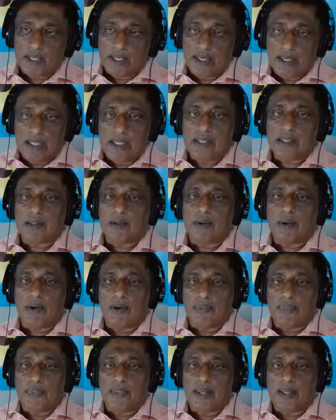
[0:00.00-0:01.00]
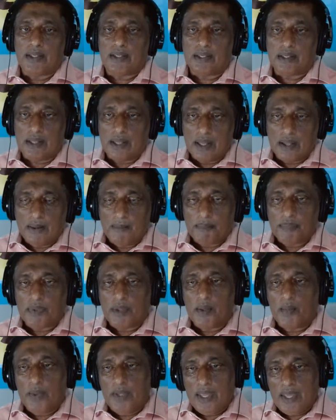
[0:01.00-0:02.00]
later on that
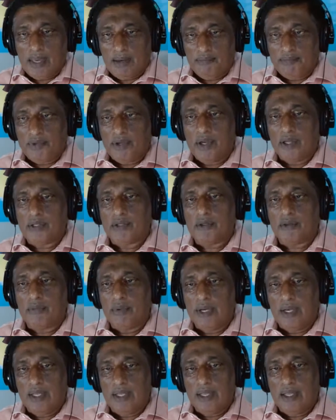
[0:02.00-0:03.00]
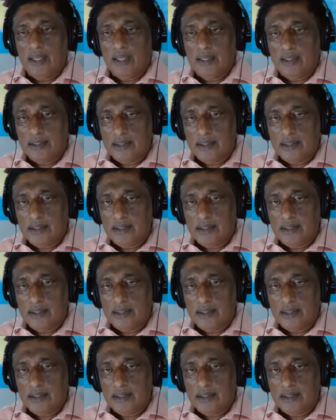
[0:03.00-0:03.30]
we have not really